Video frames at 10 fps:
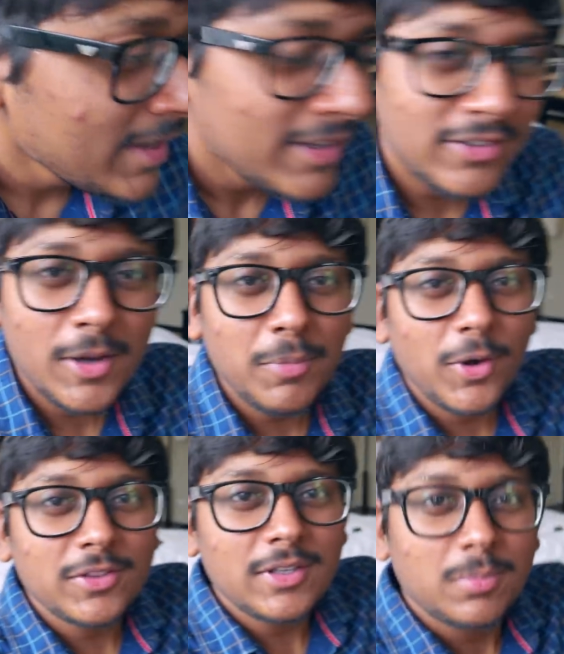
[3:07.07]
so I
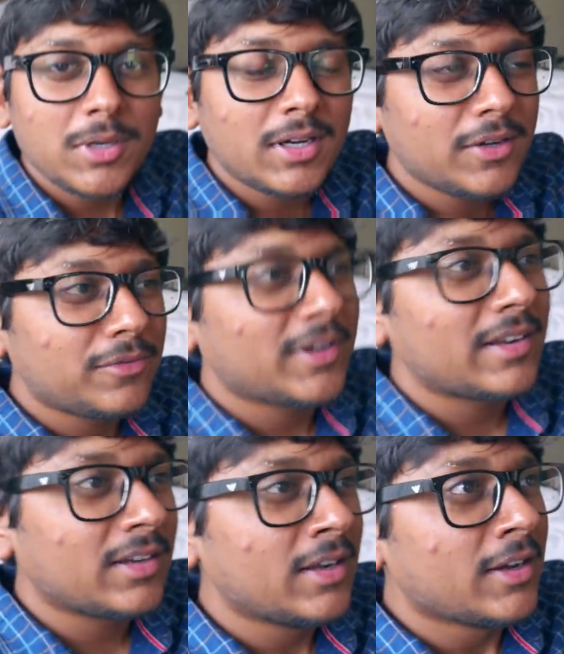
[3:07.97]
bought this burger
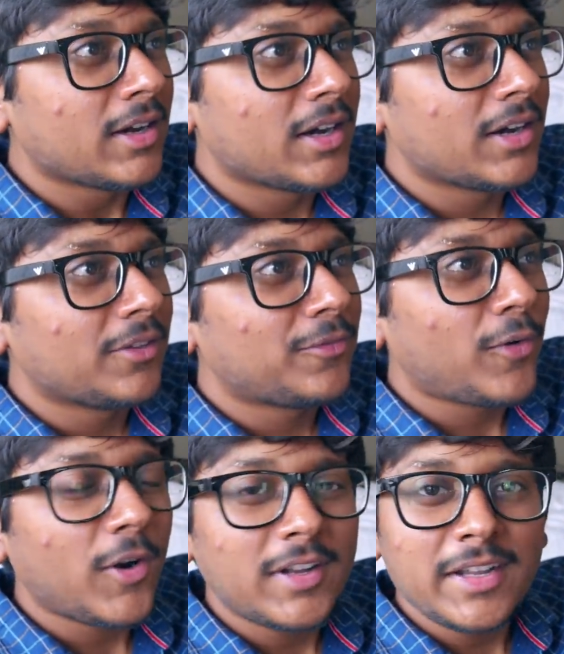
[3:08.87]
for uh,
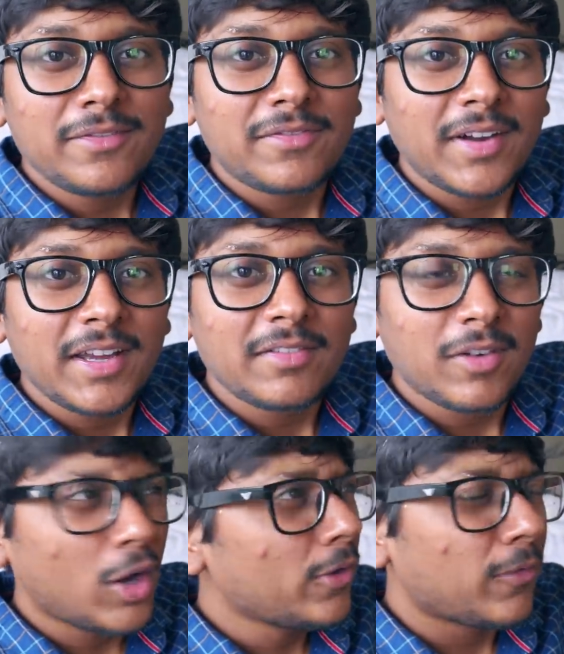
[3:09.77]
45
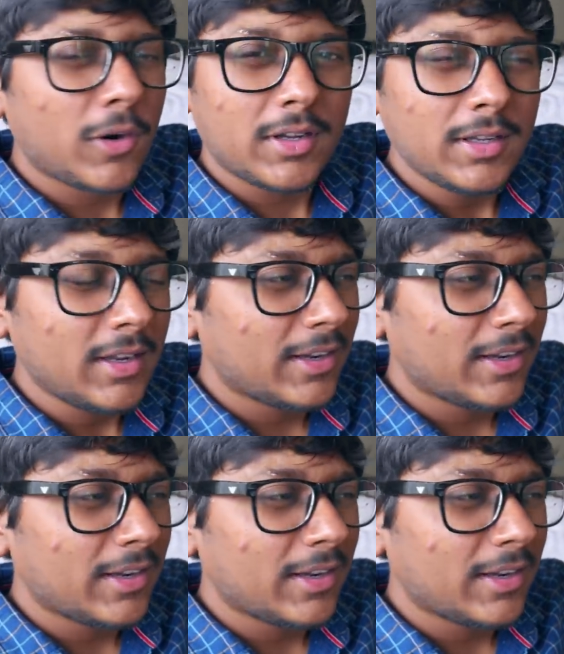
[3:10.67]
or 40,